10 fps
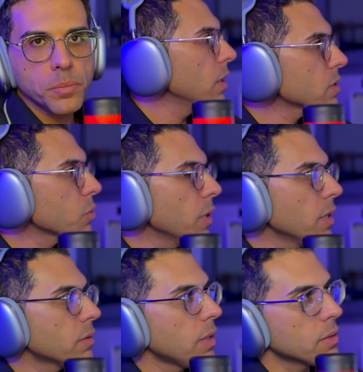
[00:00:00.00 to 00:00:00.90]
Let's
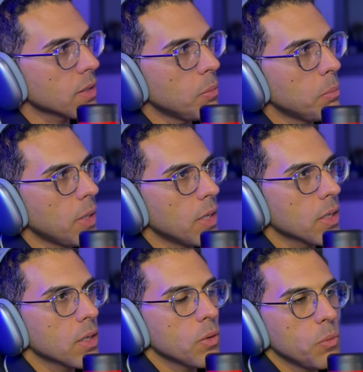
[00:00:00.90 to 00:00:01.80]
wait and come
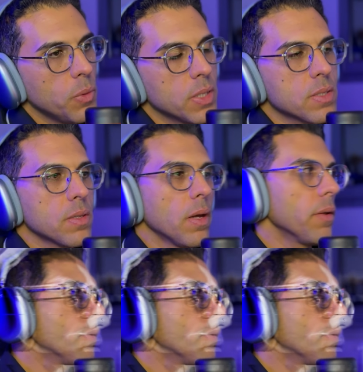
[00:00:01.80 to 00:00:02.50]
back when it's done.